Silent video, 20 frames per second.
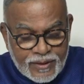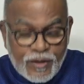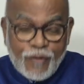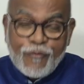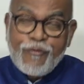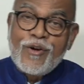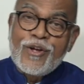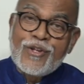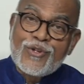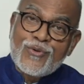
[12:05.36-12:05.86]
the
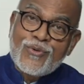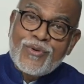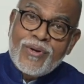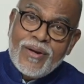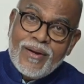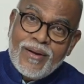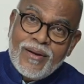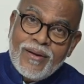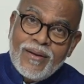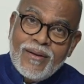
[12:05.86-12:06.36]
first,
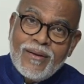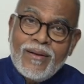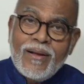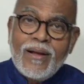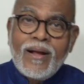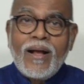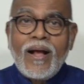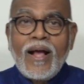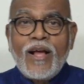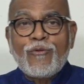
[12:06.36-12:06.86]

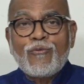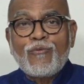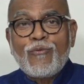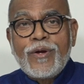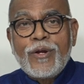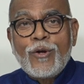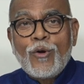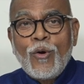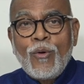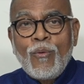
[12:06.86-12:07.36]
as
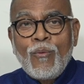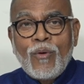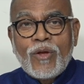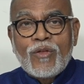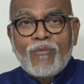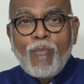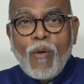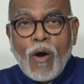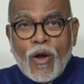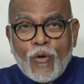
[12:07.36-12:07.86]
we know,
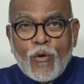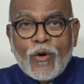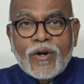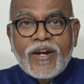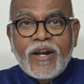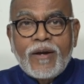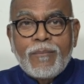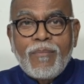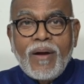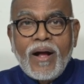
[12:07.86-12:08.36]
was
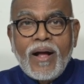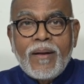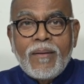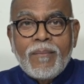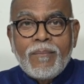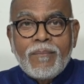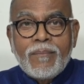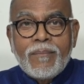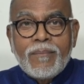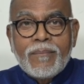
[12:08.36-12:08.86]
boycotted by
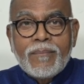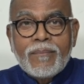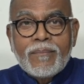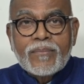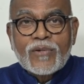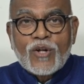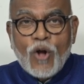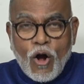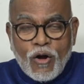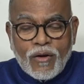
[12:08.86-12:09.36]

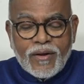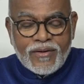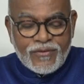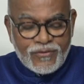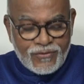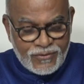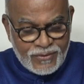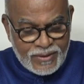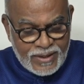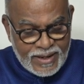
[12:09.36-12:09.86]

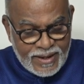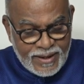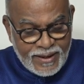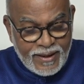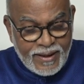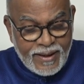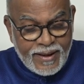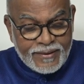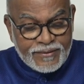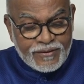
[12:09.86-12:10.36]
Congress.
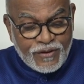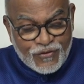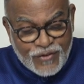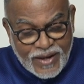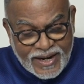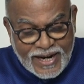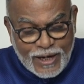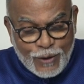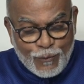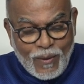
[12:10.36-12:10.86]
The
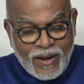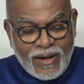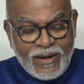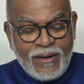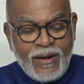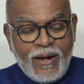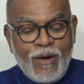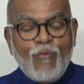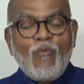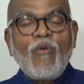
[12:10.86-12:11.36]
second
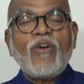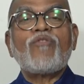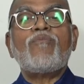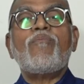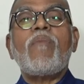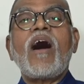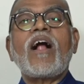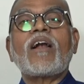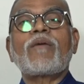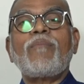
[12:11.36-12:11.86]
one was
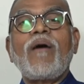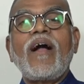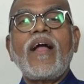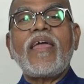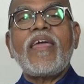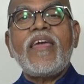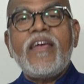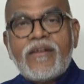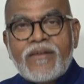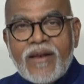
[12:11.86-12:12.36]
marked by
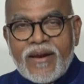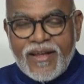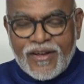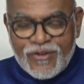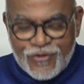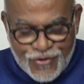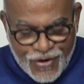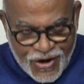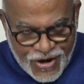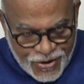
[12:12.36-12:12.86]
a heated
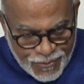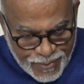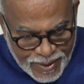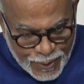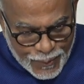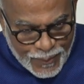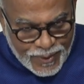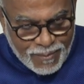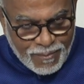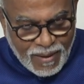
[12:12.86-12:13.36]
exchange
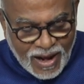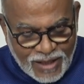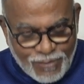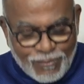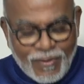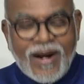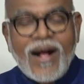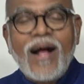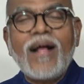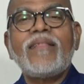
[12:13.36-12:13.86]
between
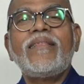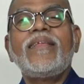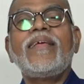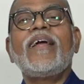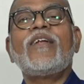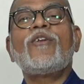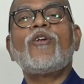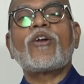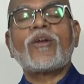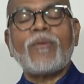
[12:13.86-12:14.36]
Mahatma Gandhi
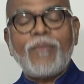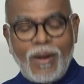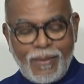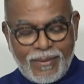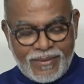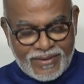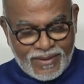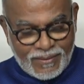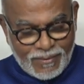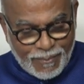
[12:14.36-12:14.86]
and Dr.
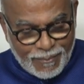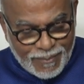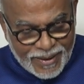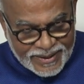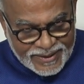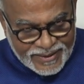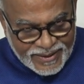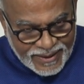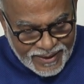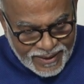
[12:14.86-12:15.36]
Baba Saheb
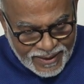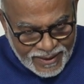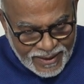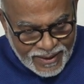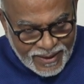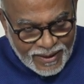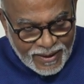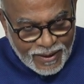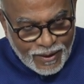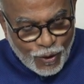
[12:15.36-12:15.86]
Ambedkar
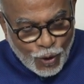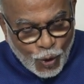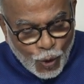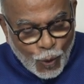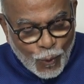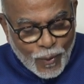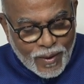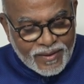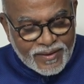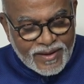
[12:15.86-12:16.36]

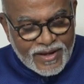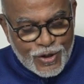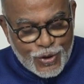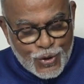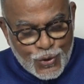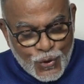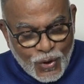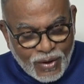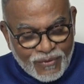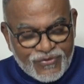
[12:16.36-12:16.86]
over the
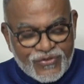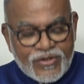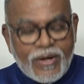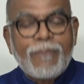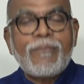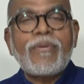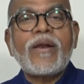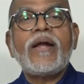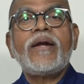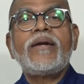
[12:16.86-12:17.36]
issue of
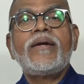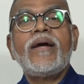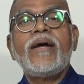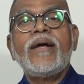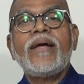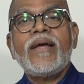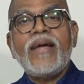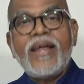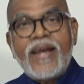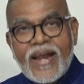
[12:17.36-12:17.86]
separate
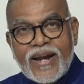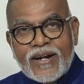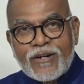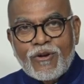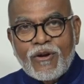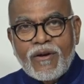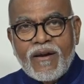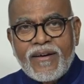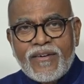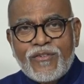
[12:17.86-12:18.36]

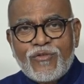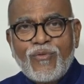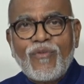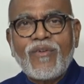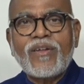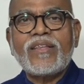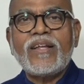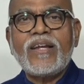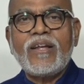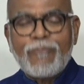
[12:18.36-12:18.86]
electorates
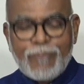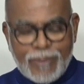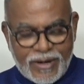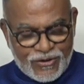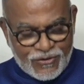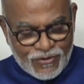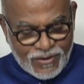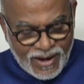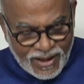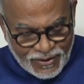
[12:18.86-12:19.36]
for the
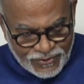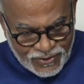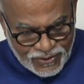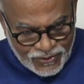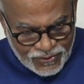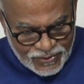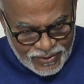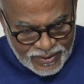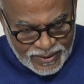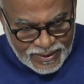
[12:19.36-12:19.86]
depressed
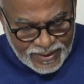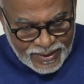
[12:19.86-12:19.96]
classes.